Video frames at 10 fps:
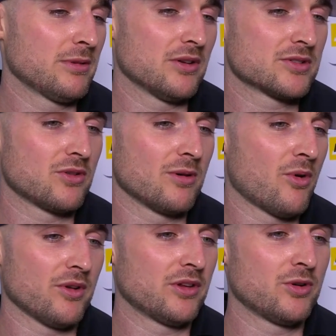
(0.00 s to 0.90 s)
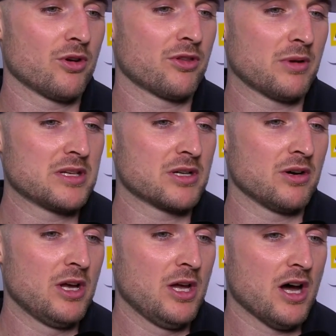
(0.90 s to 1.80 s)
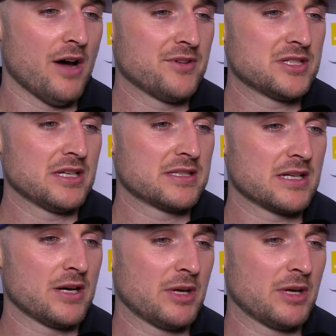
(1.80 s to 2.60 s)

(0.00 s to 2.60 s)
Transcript: We don't score more than two or three, so obviously it's uh,